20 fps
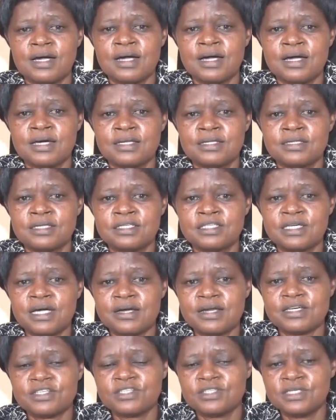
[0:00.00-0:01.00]
And the
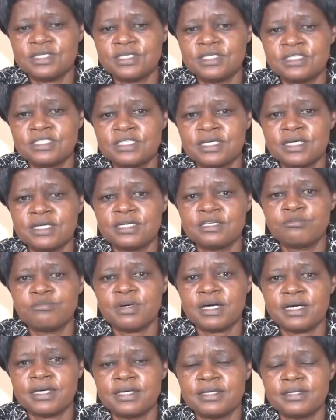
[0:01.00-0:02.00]
GRC is headed
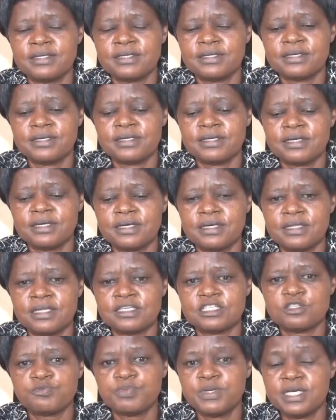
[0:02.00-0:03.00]
by the
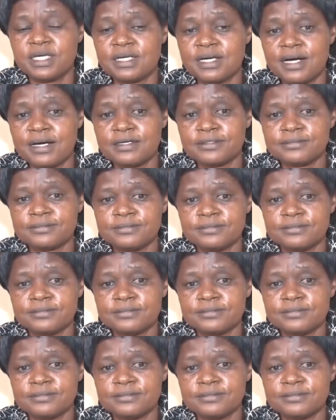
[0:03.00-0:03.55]
speaker.